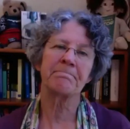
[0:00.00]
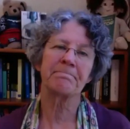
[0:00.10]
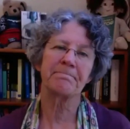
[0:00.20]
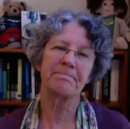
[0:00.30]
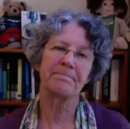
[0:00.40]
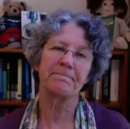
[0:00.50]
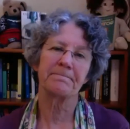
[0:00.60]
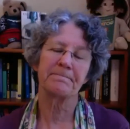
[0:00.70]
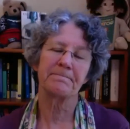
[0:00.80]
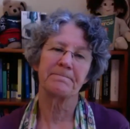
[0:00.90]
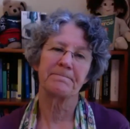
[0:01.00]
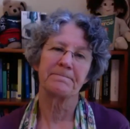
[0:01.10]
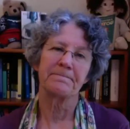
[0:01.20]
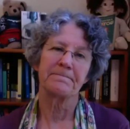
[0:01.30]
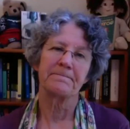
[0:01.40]

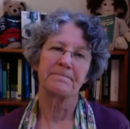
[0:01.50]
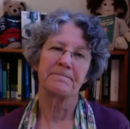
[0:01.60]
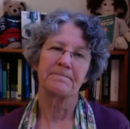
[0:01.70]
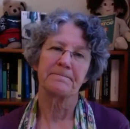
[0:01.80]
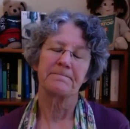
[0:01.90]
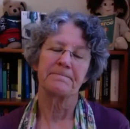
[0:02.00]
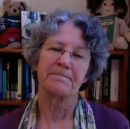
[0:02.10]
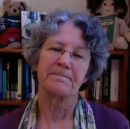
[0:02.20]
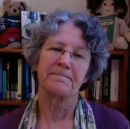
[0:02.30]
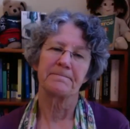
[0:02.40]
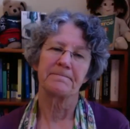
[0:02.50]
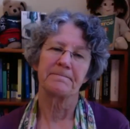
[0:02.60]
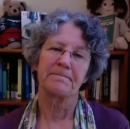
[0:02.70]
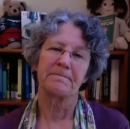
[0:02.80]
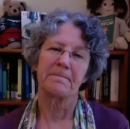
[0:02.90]

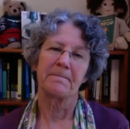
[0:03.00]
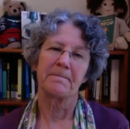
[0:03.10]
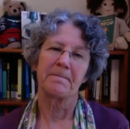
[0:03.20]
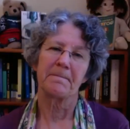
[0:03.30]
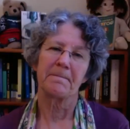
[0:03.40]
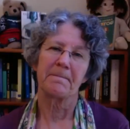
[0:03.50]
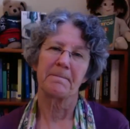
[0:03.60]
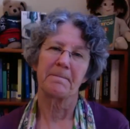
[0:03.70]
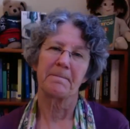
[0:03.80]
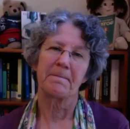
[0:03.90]
[no speech]